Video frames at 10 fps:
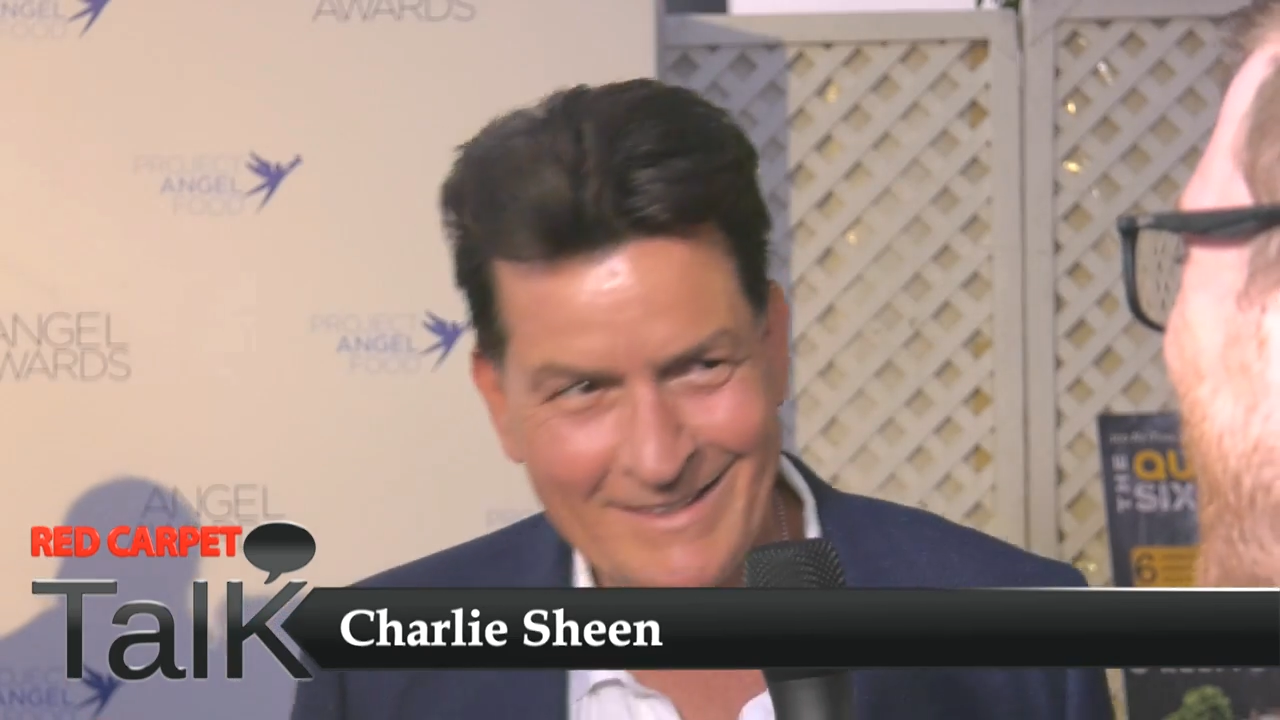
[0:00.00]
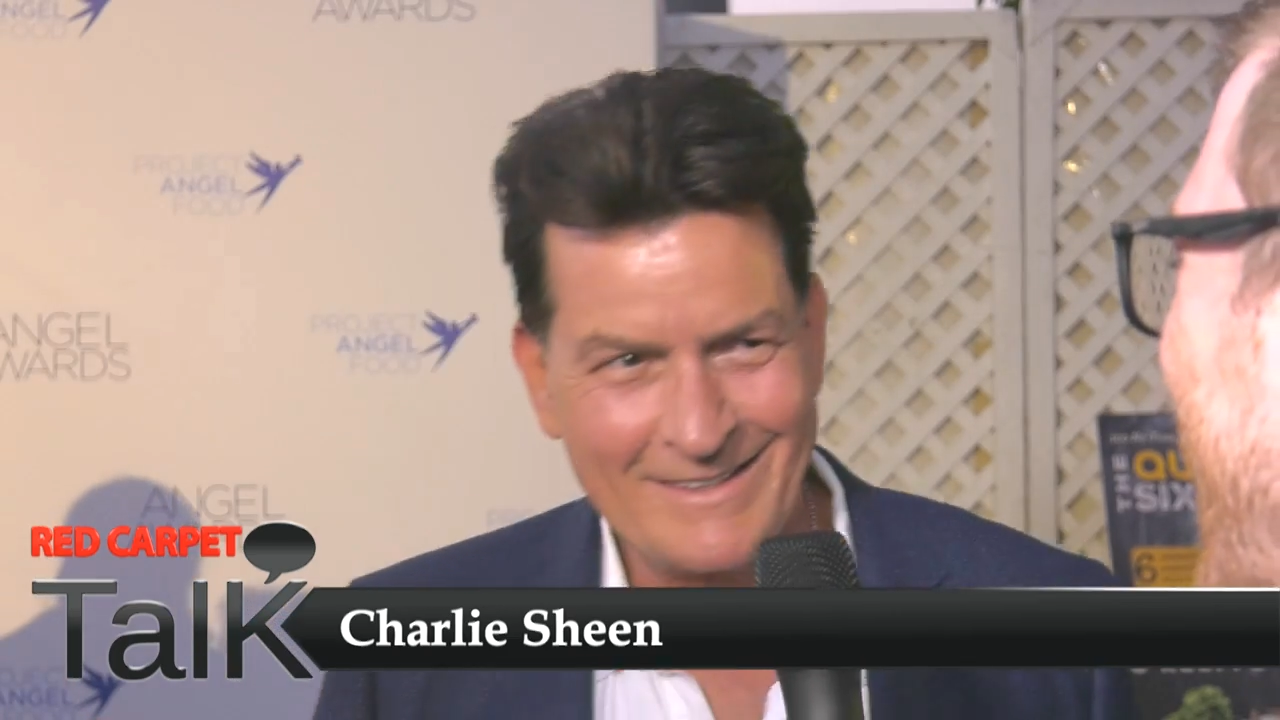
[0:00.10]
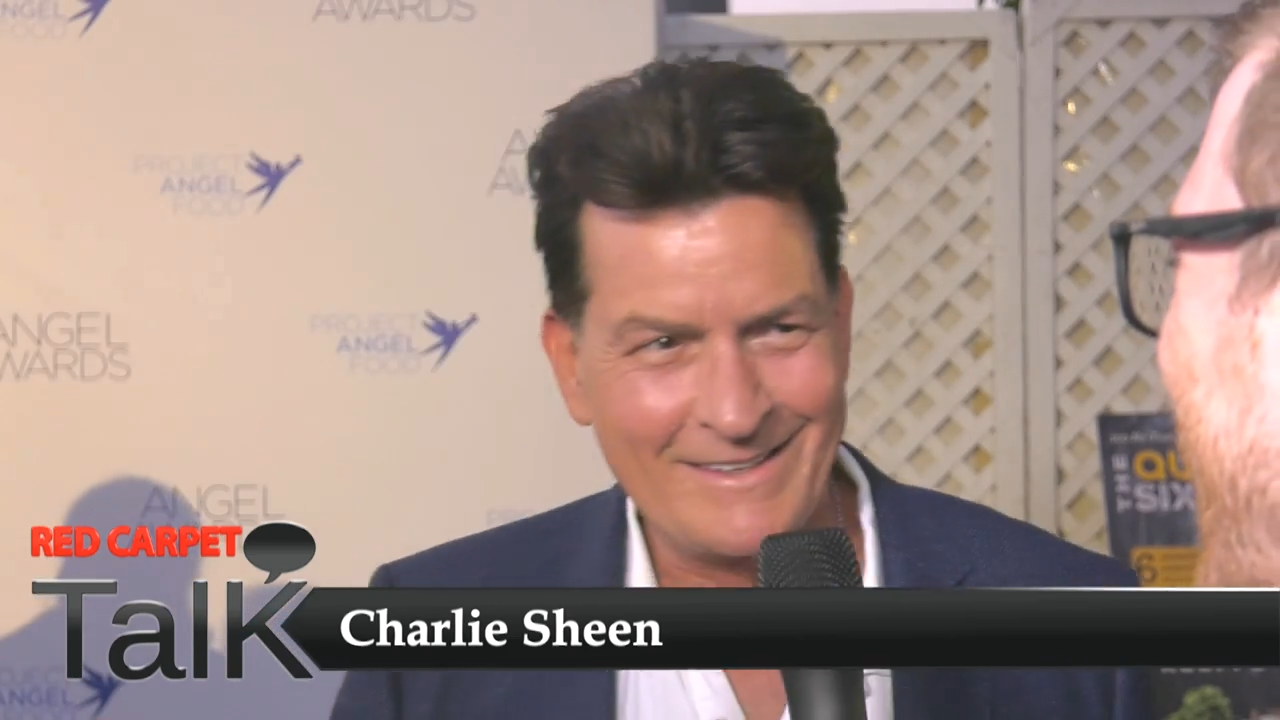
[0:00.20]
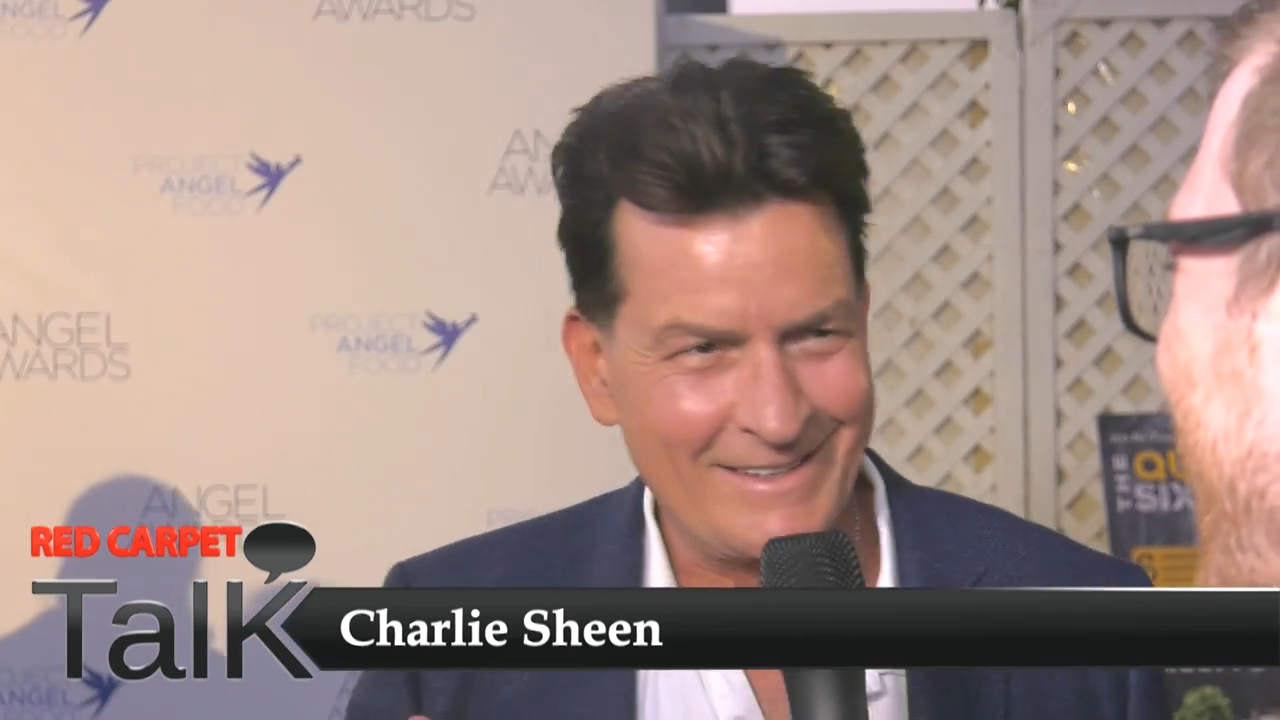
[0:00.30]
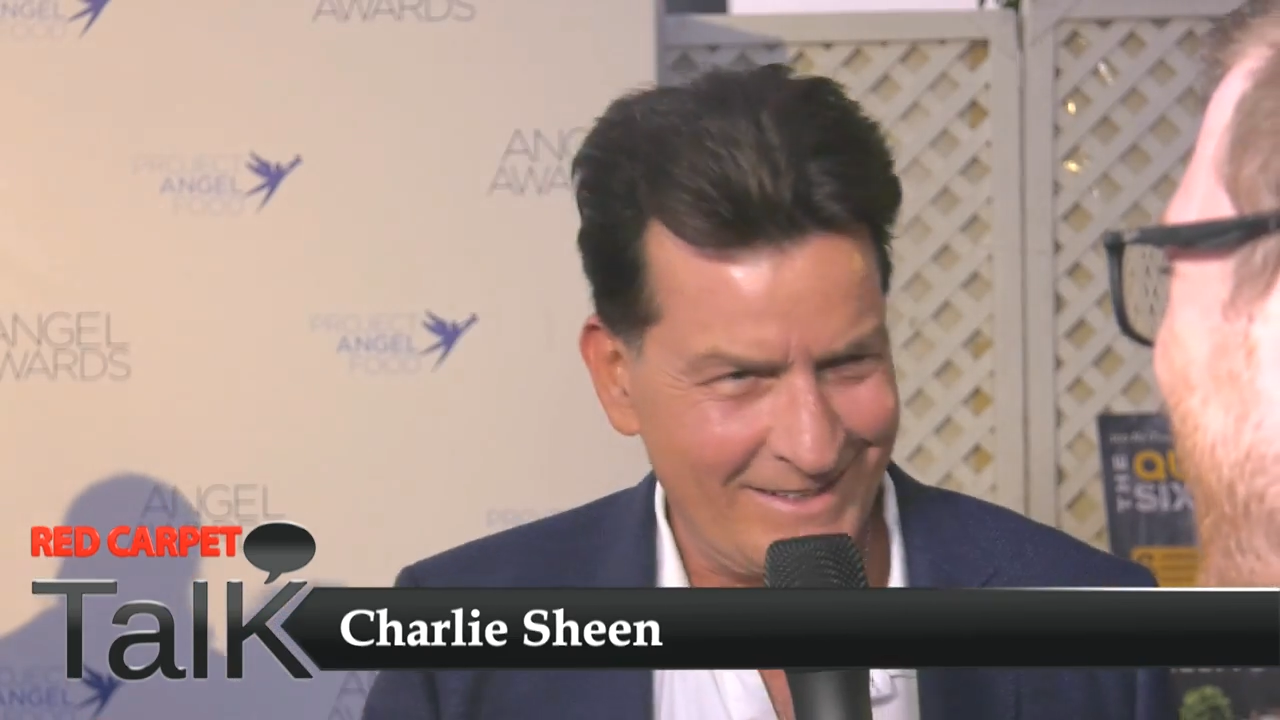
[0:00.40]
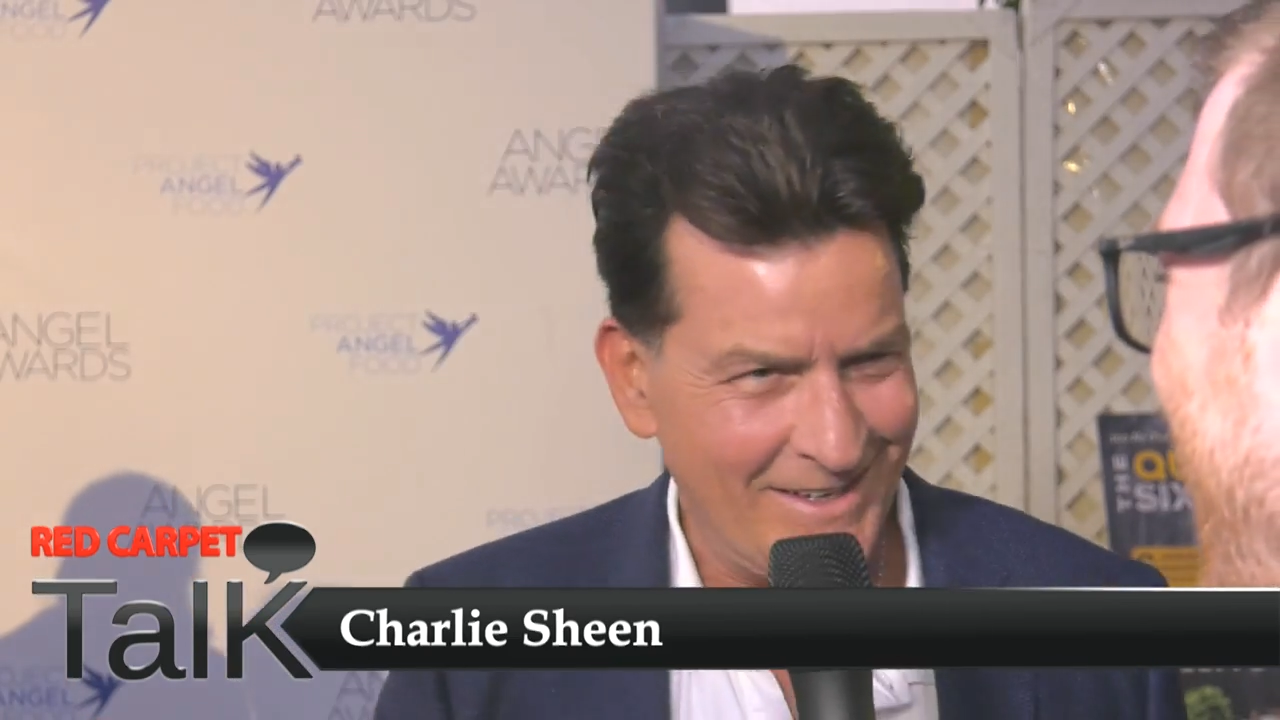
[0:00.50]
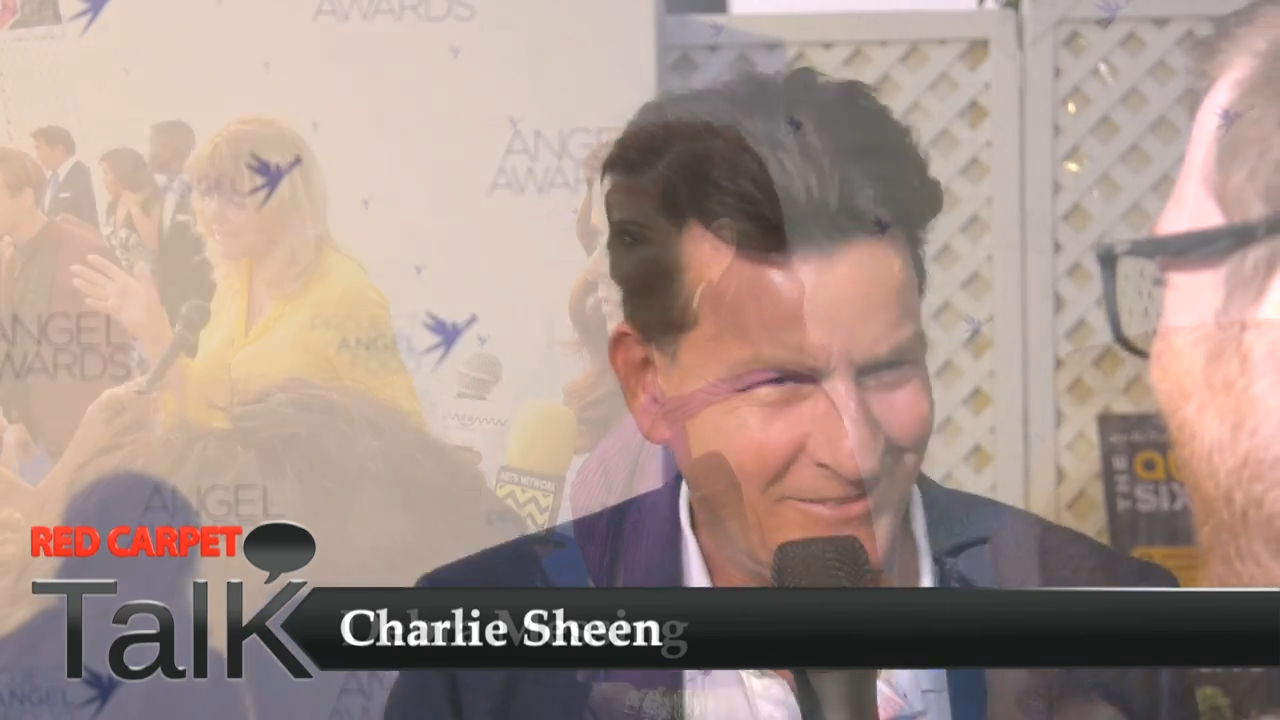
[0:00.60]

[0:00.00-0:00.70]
You know what